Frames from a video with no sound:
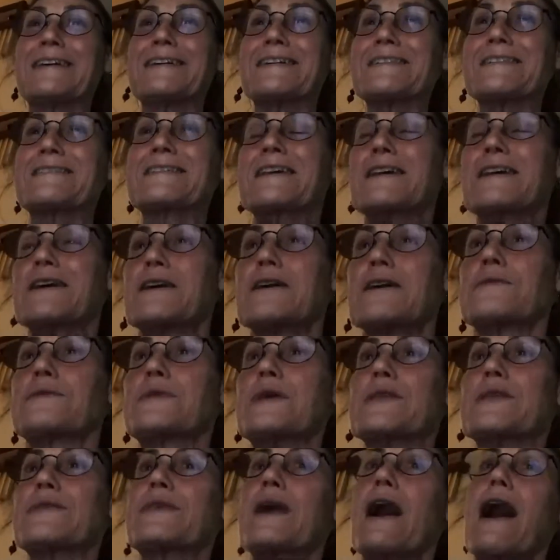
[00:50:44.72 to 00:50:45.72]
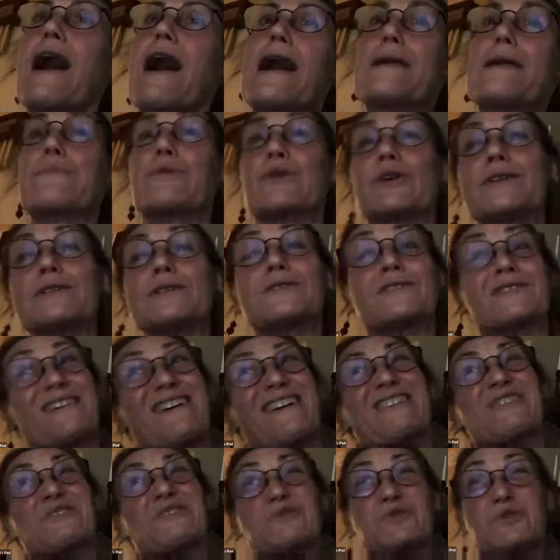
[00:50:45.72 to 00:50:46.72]
is that the hybrids
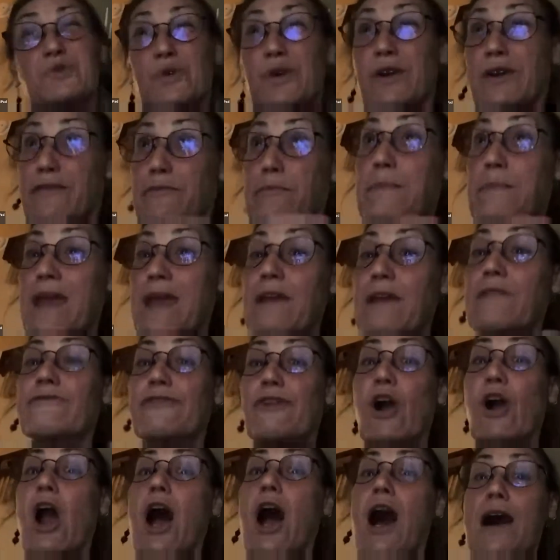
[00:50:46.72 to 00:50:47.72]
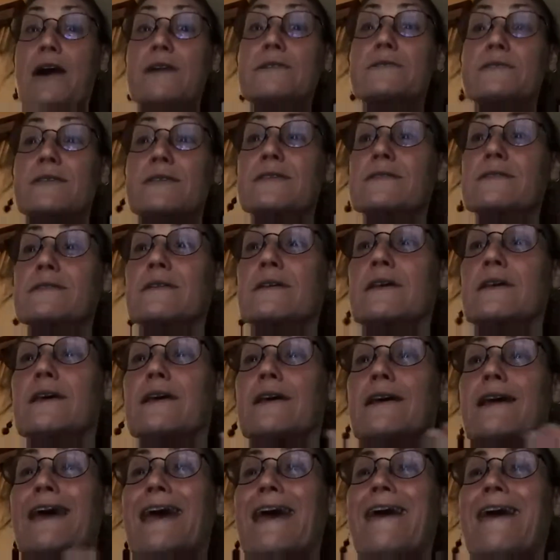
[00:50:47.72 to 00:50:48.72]
are sort of made for us
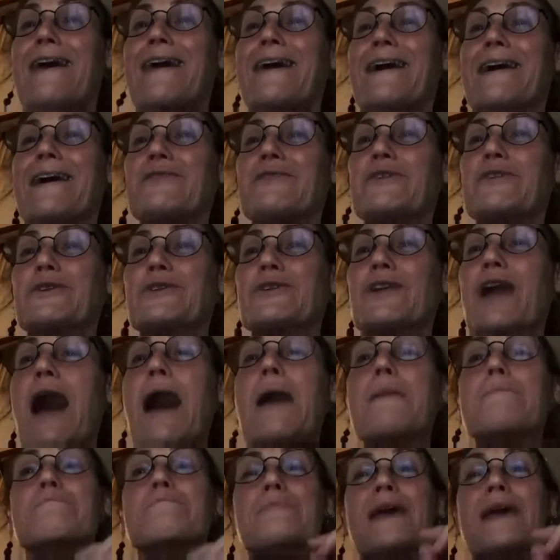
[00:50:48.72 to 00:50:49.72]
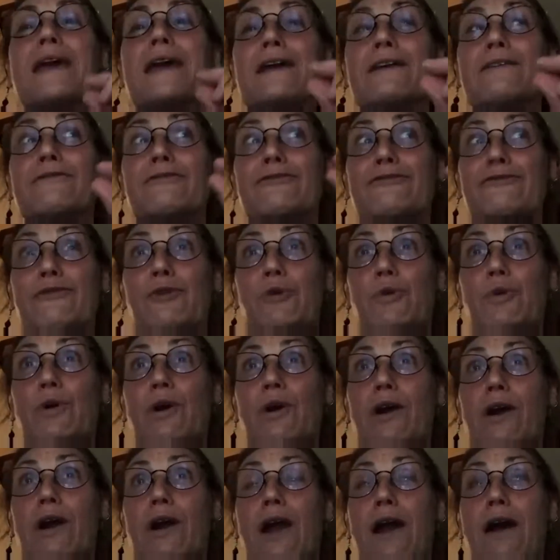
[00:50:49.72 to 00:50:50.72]
and they're not made
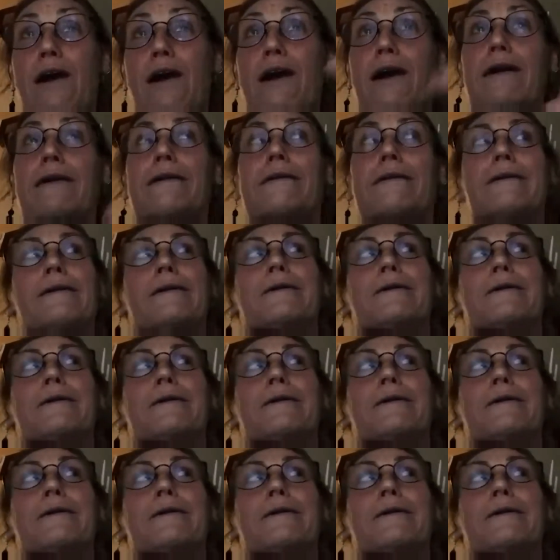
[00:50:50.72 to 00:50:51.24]
for uh,